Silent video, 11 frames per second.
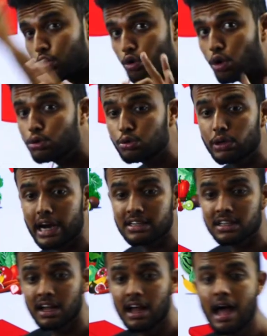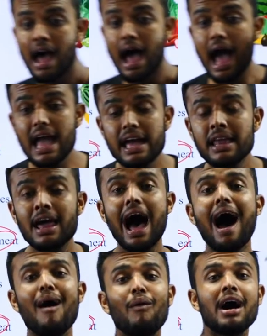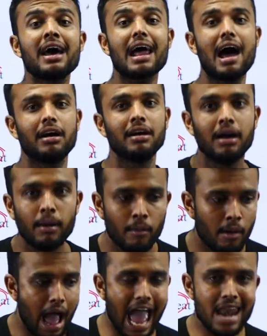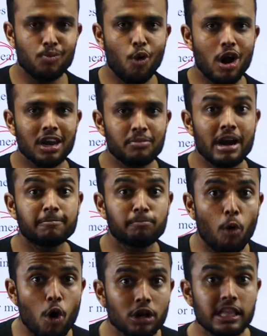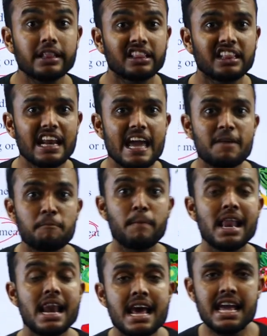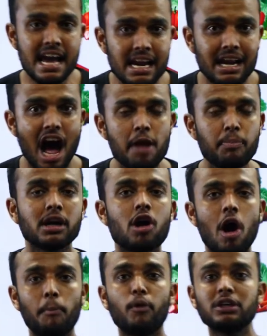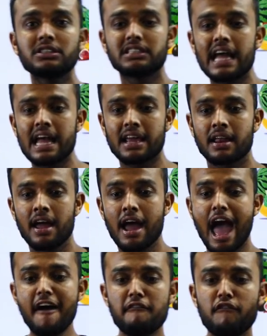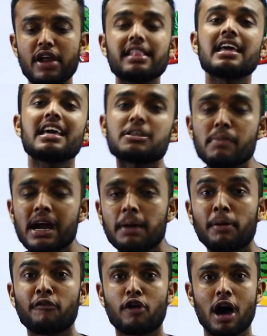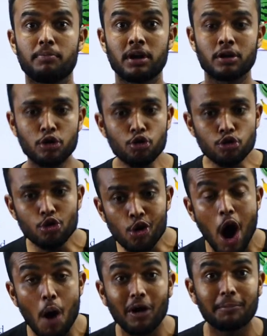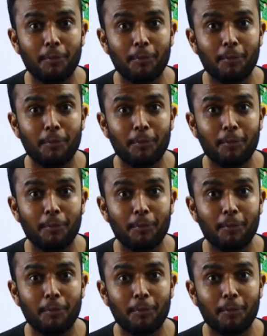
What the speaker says: You know, students, in our environment, more than 3 million carbon compound is there. Everything is made up of carbon. You know, our